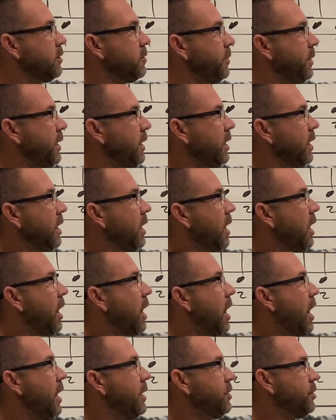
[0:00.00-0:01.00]
me
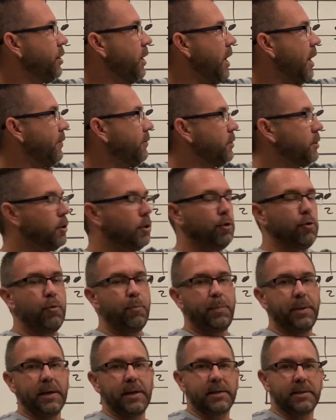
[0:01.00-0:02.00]
I should have 2
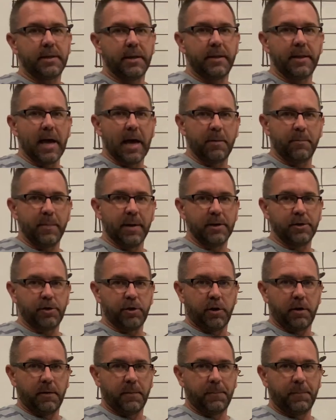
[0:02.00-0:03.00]
beats in that
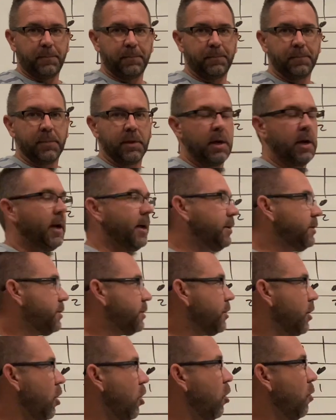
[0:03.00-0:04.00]
measure. And
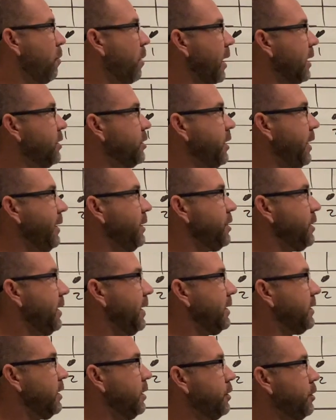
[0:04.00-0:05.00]
so by changing
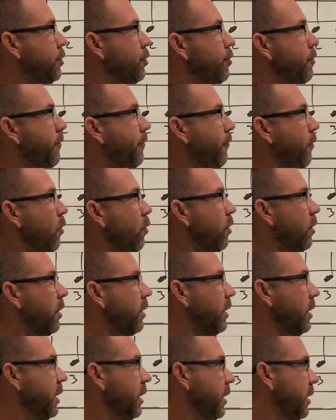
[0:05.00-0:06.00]
it to
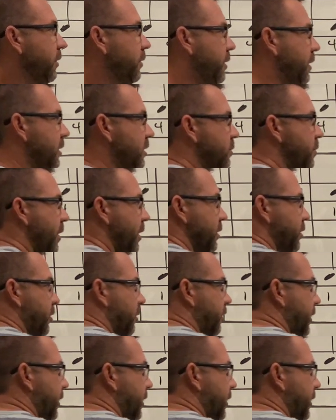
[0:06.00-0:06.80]
2-4, this measure